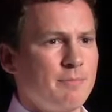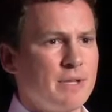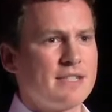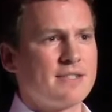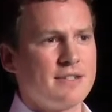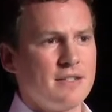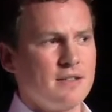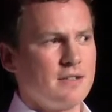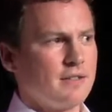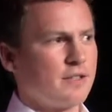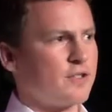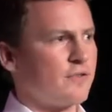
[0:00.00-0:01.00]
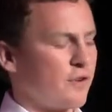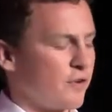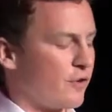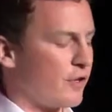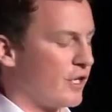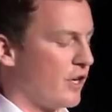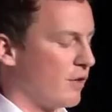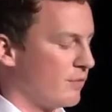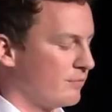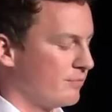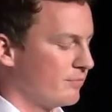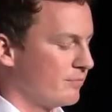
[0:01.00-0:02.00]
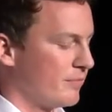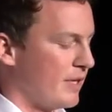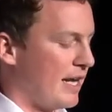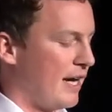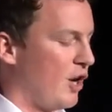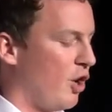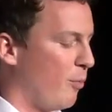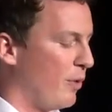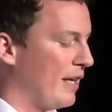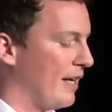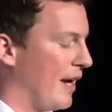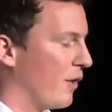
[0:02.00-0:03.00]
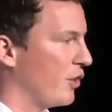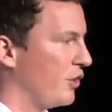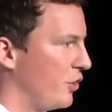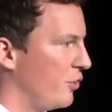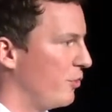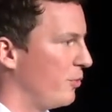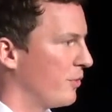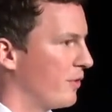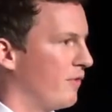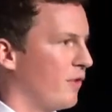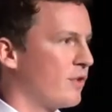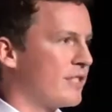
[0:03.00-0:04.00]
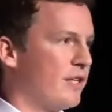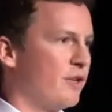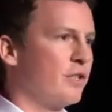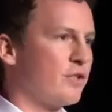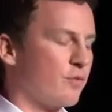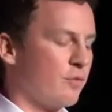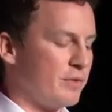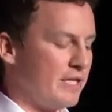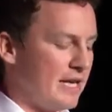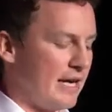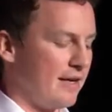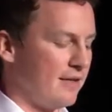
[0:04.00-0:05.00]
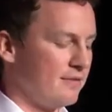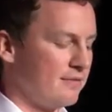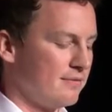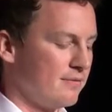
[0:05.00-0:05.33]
But still, there's further to go. And I hope we can count on you, the folks here in this room today,